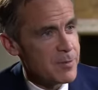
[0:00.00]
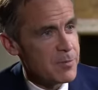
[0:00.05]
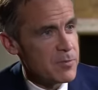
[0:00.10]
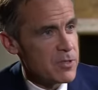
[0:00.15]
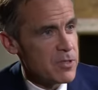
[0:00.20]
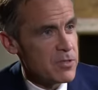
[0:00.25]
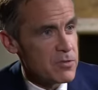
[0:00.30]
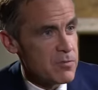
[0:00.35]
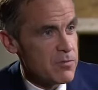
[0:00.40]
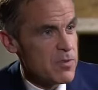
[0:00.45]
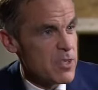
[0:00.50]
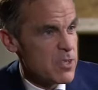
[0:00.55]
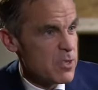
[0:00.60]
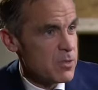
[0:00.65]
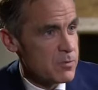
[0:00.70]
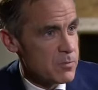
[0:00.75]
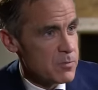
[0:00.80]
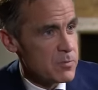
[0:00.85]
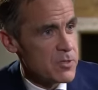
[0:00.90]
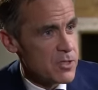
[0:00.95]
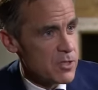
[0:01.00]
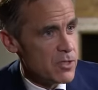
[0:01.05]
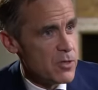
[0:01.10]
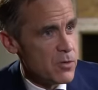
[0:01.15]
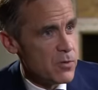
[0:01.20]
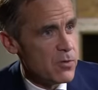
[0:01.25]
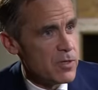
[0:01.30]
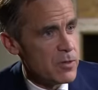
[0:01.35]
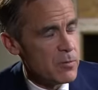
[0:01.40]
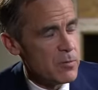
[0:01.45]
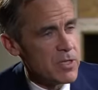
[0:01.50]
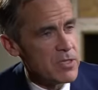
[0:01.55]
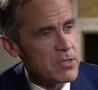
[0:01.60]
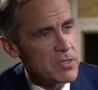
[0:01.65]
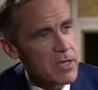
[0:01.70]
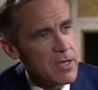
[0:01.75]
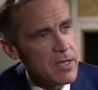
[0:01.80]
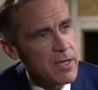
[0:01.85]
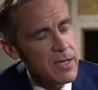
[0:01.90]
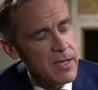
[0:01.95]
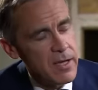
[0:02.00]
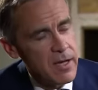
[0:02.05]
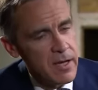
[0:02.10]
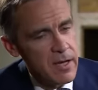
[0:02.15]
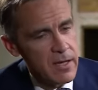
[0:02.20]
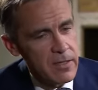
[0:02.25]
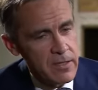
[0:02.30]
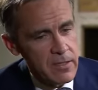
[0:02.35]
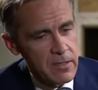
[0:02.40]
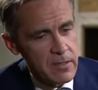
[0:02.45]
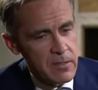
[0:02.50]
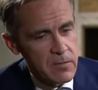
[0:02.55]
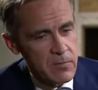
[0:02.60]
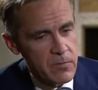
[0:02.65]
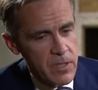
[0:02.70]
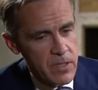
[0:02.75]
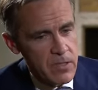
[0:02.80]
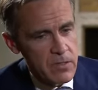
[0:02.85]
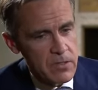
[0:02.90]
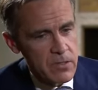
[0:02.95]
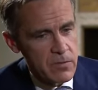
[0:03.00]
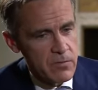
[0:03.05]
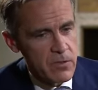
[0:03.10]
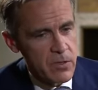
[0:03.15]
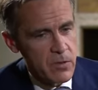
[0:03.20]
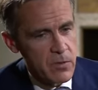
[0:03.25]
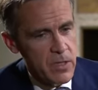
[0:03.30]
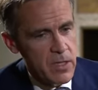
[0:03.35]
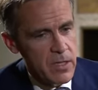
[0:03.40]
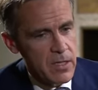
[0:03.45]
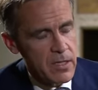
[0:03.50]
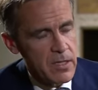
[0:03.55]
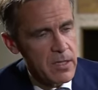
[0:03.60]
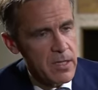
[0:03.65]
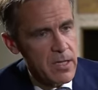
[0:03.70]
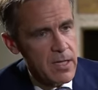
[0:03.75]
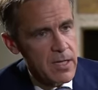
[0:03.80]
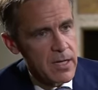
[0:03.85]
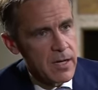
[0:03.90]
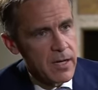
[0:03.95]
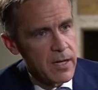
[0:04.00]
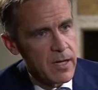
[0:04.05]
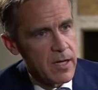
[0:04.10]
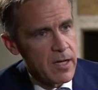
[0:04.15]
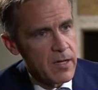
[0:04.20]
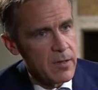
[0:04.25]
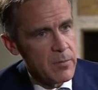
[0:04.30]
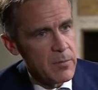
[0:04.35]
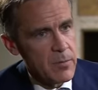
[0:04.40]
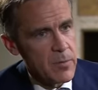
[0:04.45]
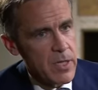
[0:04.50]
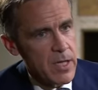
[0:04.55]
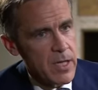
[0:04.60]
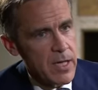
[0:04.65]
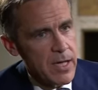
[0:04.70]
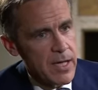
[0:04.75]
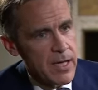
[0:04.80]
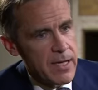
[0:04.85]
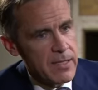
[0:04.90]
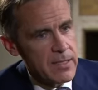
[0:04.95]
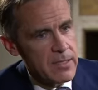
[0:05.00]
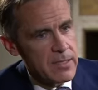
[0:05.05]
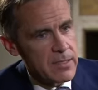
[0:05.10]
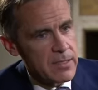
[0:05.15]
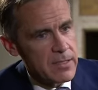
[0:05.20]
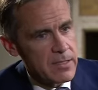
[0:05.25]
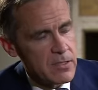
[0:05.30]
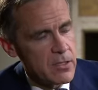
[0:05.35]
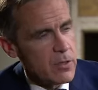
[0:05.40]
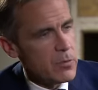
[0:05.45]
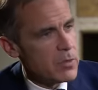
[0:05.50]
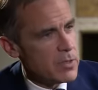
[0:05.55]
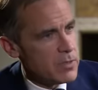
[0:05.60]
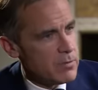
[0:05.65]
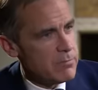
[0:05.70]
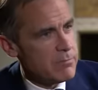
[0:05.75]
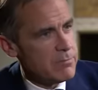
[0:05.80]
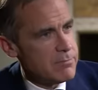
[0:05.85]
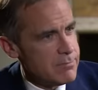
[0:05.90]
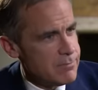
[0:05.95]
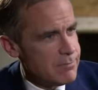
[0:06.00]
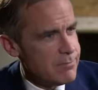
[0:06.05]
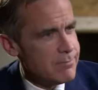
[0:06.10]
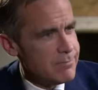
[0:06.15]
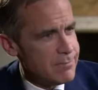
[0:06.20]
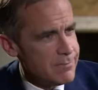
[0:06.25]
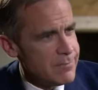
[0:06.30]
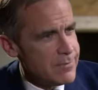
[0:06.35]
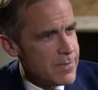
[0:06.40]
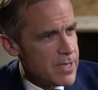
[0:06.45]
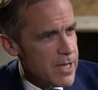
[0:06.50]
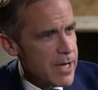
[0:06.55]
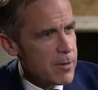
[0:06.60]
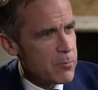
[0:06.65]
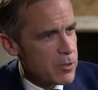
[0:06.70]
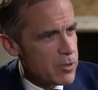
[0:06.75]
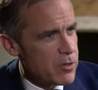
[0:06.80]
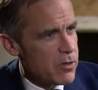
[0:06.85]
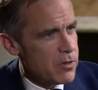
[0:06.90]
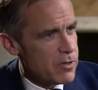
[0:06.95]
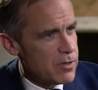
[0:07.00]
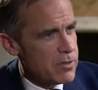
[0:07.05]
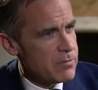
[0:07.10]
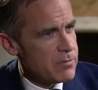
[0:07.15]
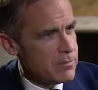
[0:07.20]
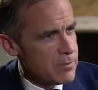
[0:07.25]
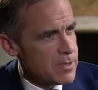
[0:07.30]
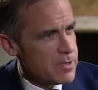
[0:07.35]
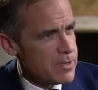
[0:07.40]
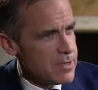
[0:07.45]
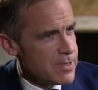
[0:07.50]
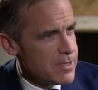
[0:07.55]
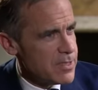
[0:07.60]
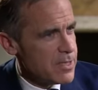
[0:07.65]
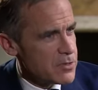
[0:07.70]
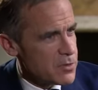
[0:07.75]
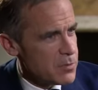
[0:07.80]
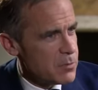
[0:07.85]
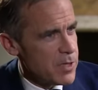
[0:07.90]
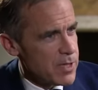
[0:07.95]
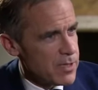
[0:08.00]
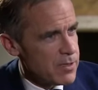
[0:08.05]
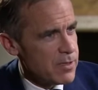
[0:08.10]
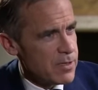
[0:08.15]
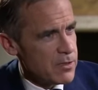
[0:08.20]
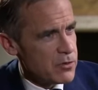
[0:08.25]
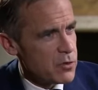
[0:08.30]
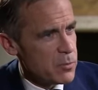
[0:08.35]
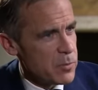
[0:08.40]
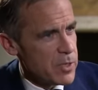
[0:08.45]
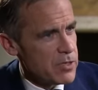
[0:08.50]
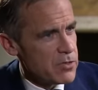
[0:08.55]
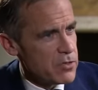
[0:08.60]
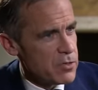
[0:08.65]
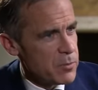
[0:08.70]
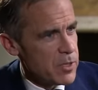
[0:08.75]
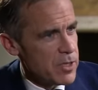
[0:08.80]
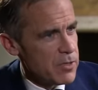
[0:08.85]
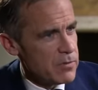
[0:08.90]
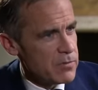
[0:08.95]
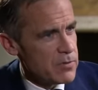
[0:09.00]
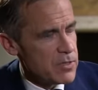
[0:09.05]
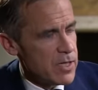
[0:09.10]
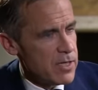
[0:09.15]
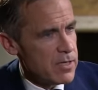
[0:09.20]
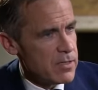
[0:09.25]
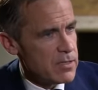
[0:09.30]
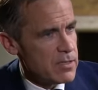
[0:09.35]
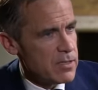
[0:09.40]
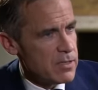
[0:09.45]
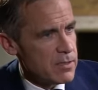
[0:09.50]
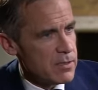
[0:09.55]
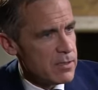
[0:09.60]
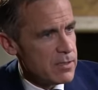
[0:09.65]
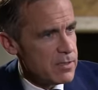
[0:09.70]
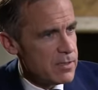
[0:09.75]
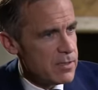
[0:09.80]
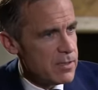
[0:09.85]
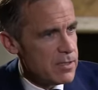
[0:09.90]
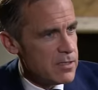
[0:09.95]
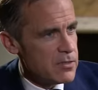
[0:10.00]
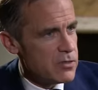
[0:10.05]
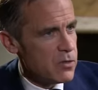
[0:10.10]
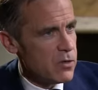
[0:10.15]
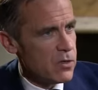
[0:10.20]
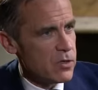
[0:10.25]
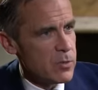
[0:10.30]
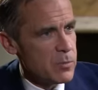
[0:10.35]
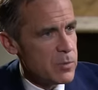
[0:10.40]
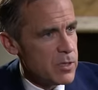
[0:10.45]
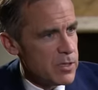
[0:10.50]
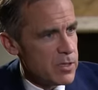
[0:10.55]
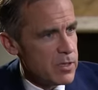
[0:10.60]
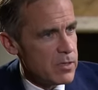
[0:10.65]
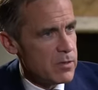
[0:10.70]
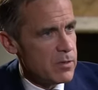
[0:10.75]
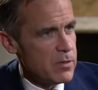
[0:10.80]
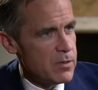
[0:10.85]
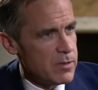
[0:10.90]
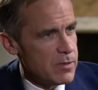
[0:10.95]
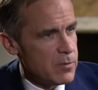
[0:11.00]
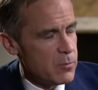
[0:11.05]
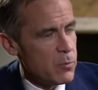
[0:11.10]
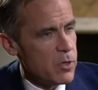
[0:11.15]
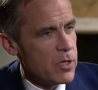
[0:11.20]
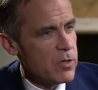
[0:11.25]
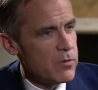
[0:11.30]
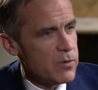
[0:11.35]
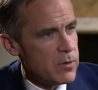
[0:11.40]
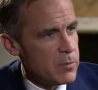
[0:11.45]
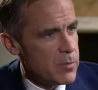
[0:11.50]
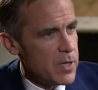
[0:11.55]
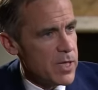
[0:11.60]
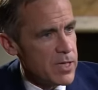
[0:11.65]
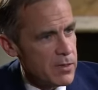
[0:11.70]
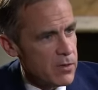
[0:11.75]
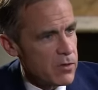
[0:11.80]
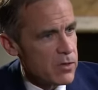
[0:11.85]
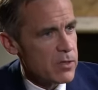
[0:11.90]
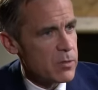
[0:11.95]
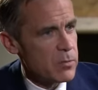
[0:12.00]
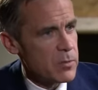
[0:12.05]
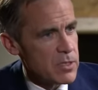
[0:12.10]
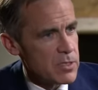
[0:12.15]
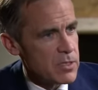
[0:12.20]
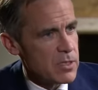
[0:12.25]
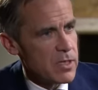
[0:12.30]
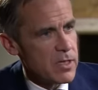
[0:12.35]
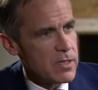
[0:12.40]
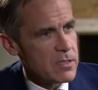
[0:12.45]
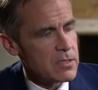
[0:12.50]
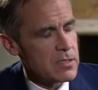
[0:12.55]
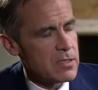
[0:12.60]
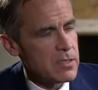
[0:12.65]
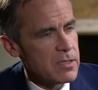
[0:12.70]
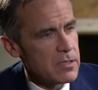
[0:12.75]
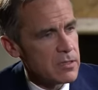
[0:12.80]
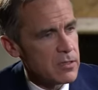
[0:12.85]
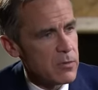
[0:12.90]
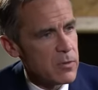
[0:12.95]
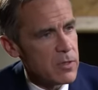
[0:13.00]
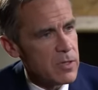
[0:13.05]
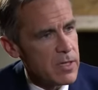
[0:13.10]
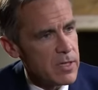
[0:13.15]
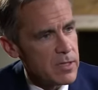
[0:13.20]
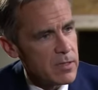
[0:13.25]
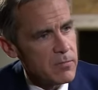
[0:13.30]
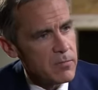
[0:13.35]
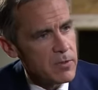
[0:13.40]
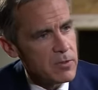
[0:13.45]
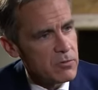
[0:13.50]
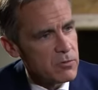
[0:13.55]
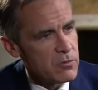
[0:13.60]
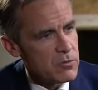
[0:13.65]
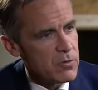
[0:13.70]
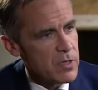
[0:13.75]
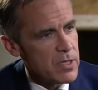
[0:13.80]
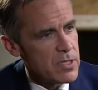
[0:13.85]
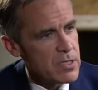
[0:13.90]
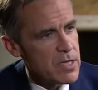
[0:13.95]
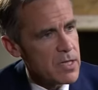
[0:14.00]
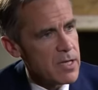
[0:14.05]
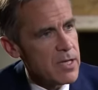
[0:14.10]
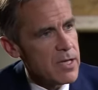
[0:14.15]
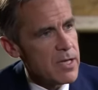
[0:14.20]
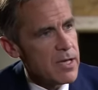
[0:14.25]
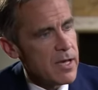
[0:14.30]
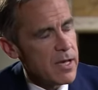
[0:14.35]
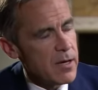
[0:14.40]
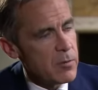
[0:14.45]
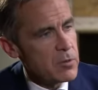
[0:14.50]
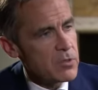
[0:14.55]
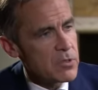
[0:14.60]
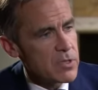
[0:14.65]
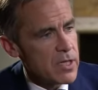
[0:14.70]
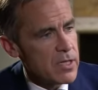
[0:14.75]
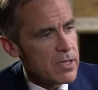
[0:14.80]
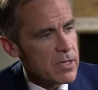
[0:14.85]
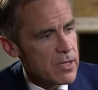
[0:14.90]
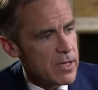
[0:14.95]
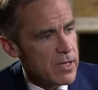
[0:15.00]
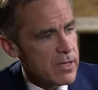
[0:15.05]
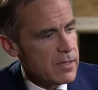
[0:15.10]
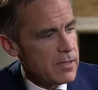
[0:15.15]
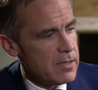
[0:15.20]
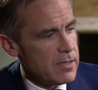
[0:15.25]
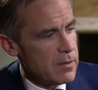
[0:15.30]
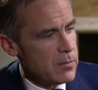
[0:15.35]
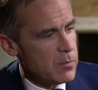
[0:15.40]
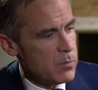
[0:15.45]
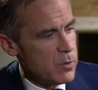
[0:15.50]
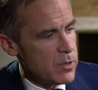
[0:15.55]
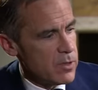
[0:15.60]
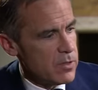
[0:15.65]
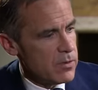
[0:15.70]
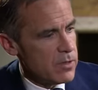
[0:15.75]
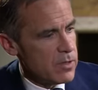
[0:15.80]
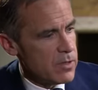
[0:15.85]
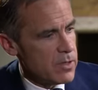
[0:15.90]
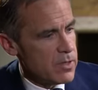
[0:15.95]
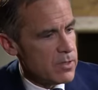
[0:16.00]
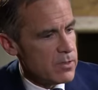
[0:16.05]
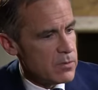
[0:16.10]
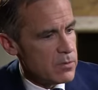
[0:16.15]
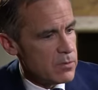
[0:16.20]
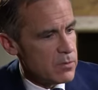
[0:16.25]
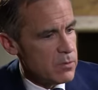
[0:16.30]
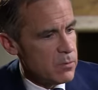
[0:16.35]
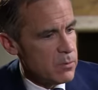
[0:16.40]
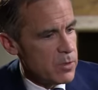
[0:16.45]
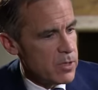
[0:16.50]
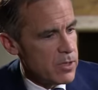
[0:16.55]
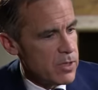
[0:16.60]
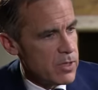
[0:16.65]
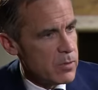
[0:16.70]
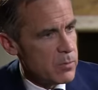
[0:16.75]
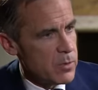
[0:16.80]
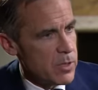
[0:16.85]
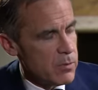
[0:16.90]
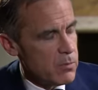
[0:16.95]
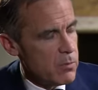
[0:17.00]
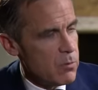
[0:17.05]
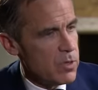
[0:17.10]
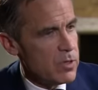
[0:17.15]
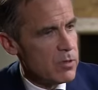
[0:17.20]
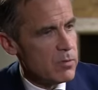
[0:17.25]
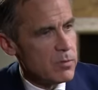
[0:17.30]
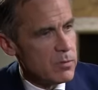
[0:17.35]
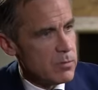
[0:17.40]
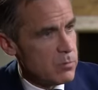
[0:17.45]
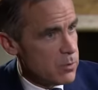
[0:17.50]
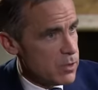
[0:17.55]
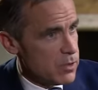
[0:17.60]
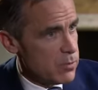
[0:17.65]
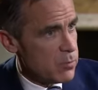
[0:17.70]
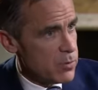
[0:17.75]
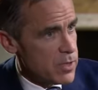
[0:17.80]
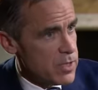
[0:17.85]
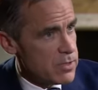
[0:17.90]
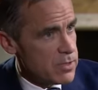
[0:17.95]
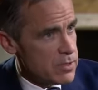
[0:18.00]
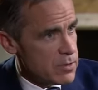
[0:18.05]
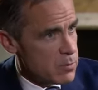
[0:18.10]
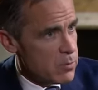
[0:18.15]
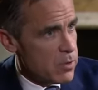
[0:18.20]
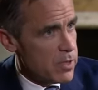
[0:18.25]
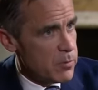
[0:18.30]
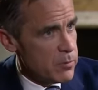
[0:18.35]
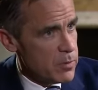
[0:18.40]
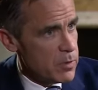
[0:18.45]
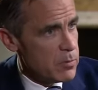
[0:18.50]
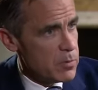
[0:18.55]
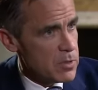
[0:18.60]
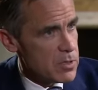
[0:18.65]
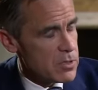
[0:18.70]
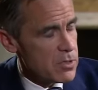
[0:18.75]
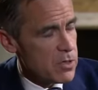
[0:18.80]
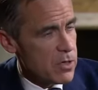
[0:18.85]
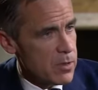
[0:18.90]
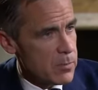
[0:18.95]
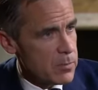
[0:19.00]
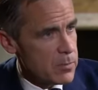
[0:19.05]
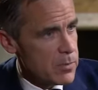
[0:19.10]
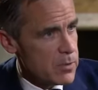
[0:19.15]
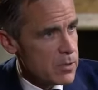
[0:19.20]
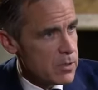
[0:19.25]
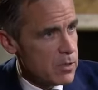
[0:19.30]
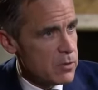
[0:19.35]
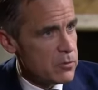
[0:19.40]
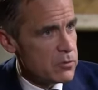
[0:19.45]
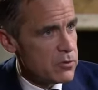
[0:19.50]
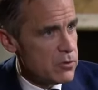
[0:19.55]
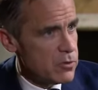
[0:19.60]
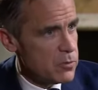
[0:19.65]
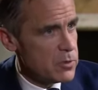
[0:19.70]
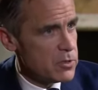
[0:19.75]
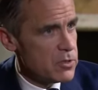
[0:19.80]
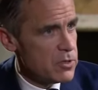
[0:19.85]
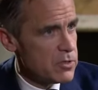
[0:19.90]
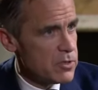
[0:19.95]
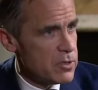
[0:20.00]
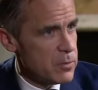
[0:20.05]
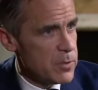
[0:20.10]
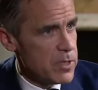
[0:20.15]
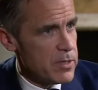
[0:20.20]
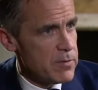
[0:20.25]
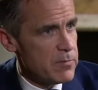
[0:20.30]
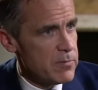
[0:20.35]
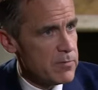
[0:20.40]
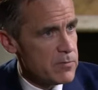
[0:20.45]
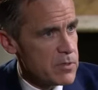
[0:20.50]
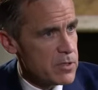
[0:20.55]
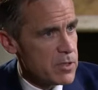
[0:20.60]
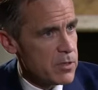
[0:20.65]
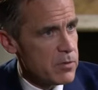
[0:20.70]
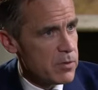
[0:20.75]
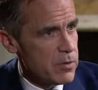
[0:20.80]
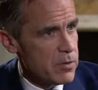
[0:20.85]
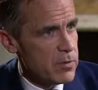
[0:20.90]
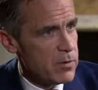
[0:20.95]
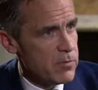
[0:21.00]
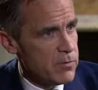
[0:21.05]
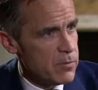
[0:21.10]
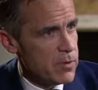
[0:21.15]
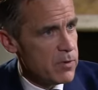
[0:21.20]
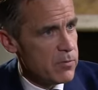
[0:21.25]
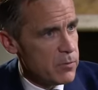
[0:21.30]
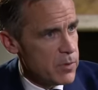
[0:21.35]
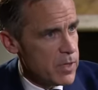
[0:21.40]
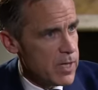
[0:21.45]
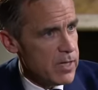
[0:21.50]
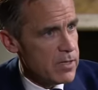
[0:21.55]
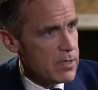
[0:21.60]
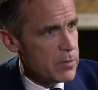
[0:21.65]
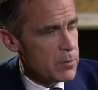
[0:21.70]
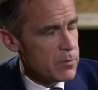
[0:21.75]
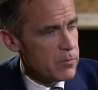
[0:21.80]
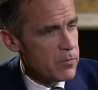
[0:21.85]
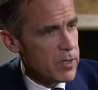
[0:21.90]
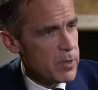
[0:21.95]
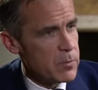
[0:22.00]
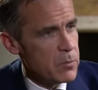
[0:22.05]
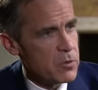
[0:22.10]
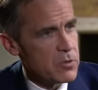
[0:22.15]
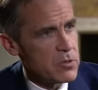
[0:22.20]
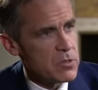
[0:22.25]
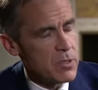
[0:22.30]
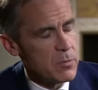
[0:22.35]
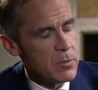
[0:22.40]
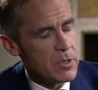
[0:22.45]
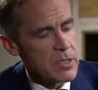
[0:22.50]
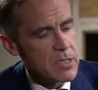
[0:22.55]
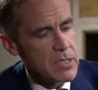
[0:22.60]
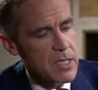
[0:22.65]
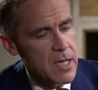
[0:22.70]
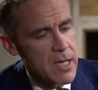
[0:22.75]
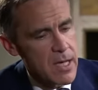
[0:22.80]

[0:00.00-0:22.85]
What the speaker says: just physical security risk, the inconvenience of doing it. And so in that regard, it doesn't make a tremendous amount of sense. It is an argument, one of the many arguments against going negative interest rates. And I will say again that one of the things we think about, one of the reasons why we would stop close to but just above zero if we had to provide more stimulus,